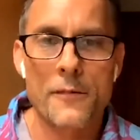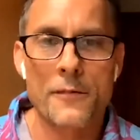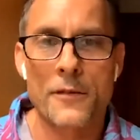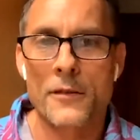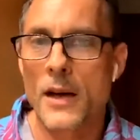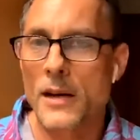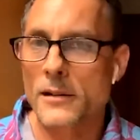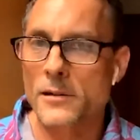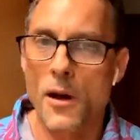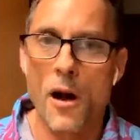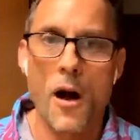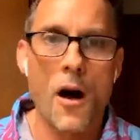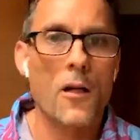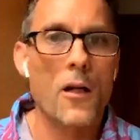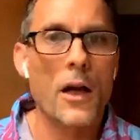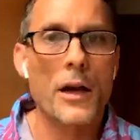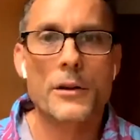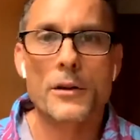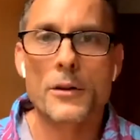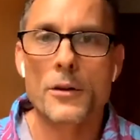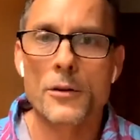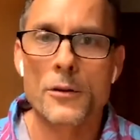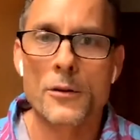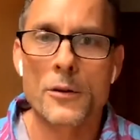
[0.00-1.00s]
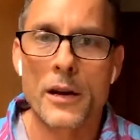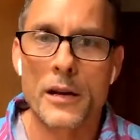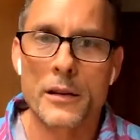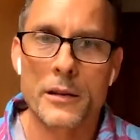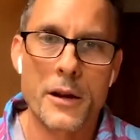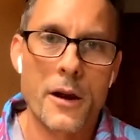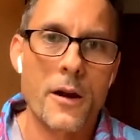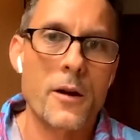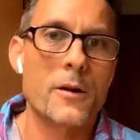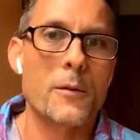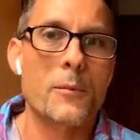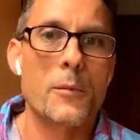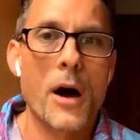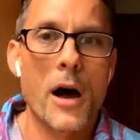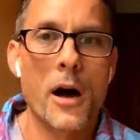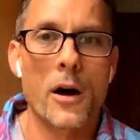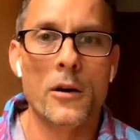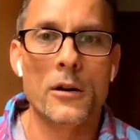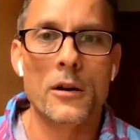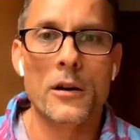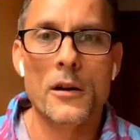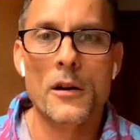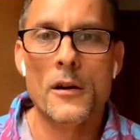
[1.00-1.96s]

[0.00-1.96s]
and that's all I knew and cared about.